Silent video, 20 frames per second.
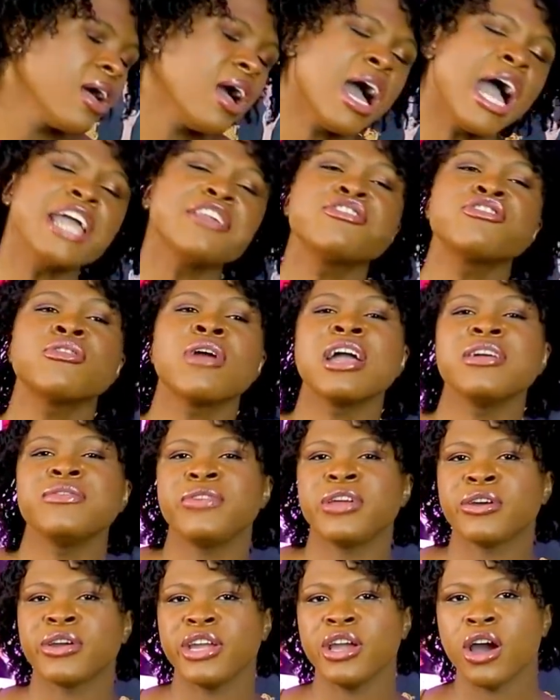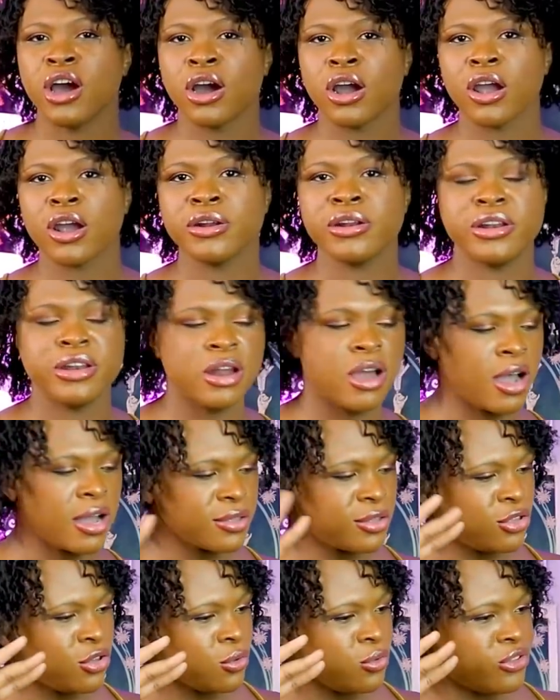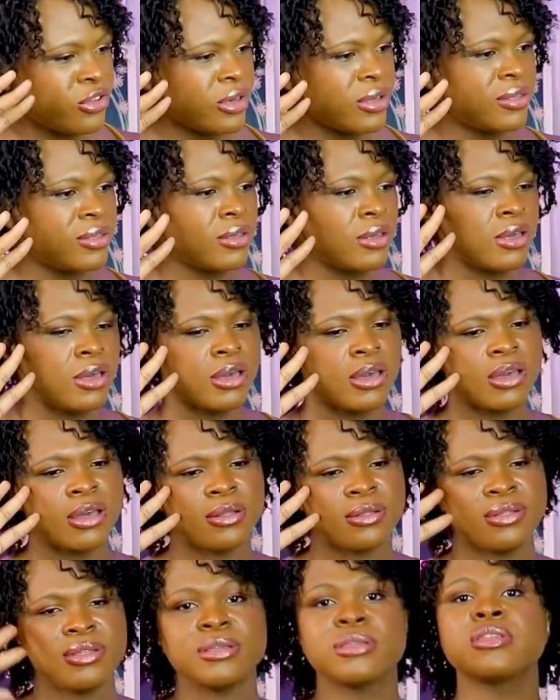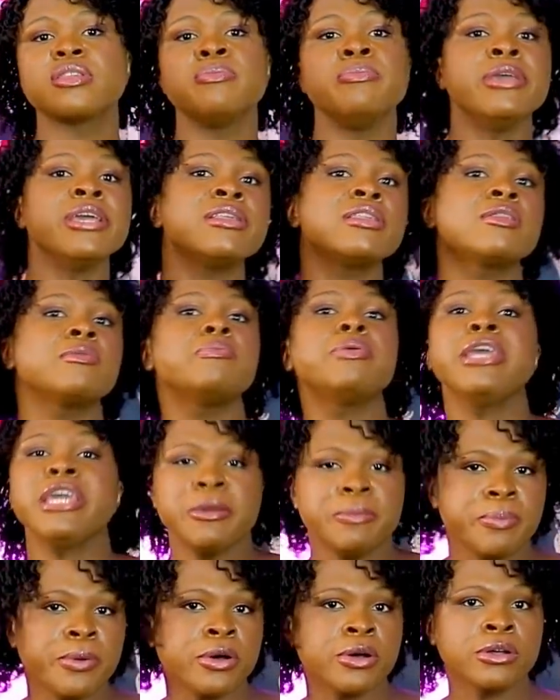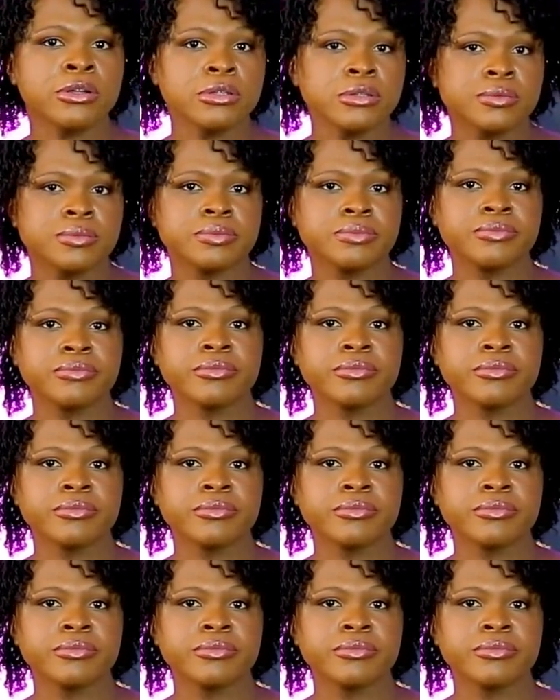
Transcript: I try very hard not to just dismiss people.